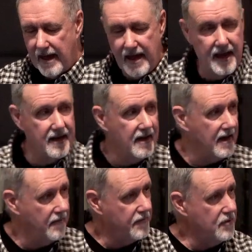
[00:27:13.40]

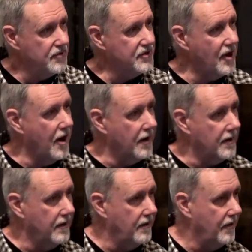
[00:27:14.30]
And if you
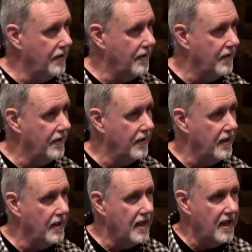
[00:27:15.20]
start
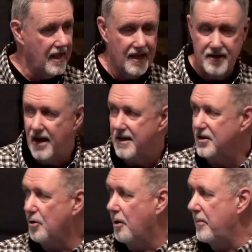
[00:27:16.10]
and then
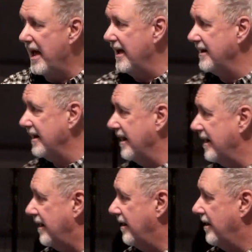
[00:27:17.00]
you abandon
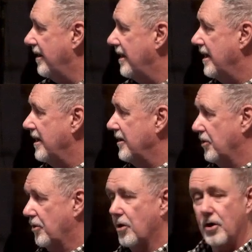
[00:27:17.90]
it,
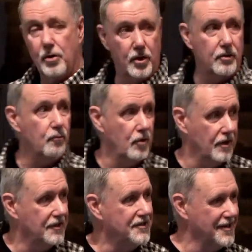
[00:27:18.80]
you're going to look
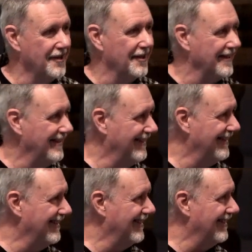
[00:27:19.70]
really silly.
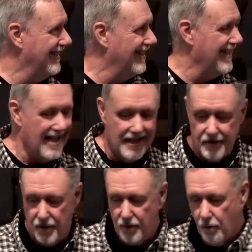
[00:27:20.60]

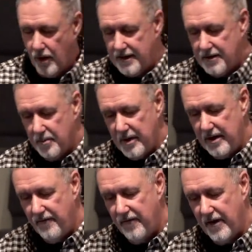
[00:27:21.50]
You're going to
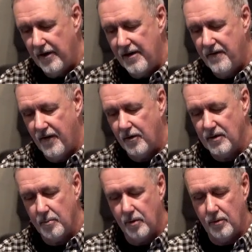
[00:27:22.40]
be very
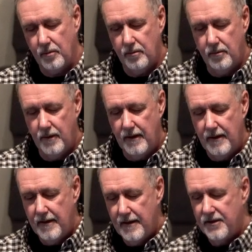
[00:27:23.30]
vulnerable.
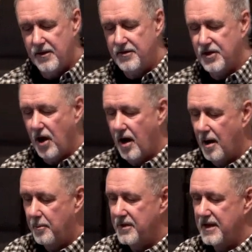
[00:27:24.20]
The
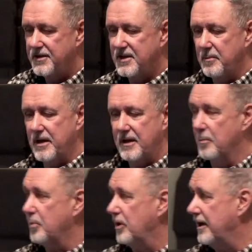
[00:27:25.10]
job needs to be
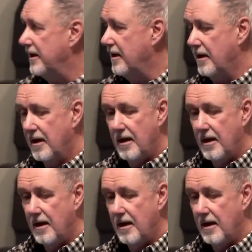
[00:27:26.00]
completed.